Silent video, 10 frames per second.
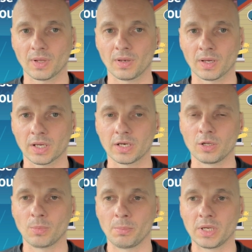like any
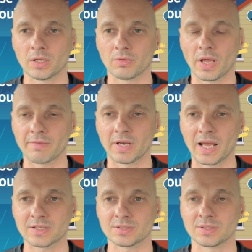human being could have an
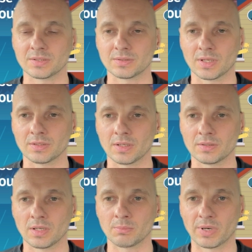accident
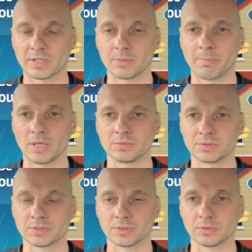and break the
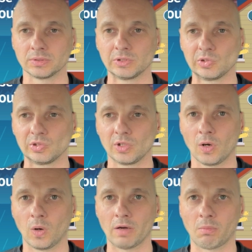bones or
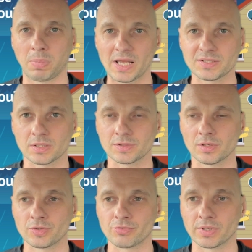have a plastic
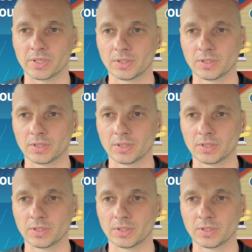surgery.